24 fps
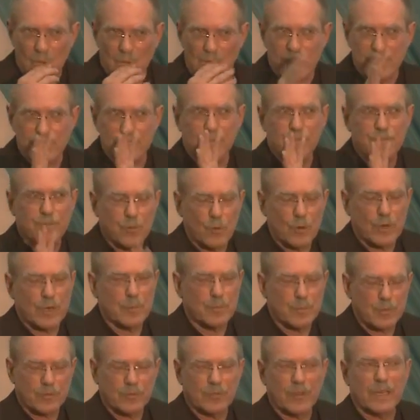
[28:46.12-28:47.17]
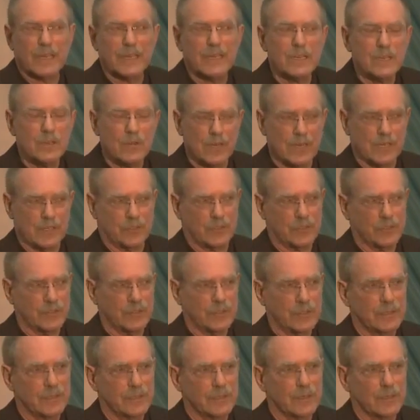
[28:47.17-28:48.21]
That's a 40% increase,
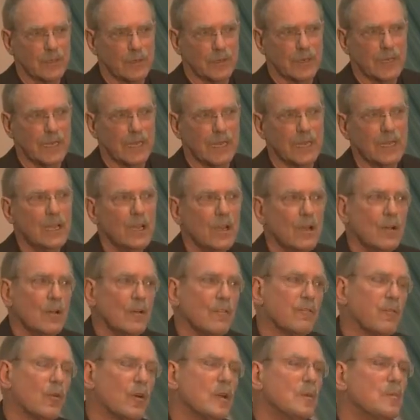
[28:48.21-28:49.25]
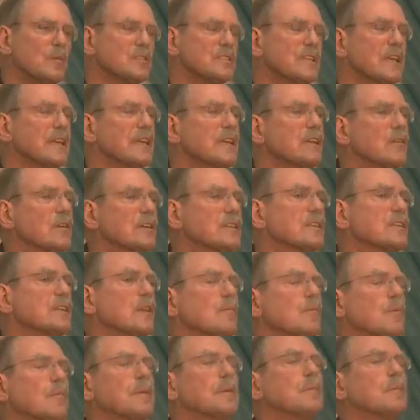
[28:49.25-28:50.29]
okay? 40% increase in the number of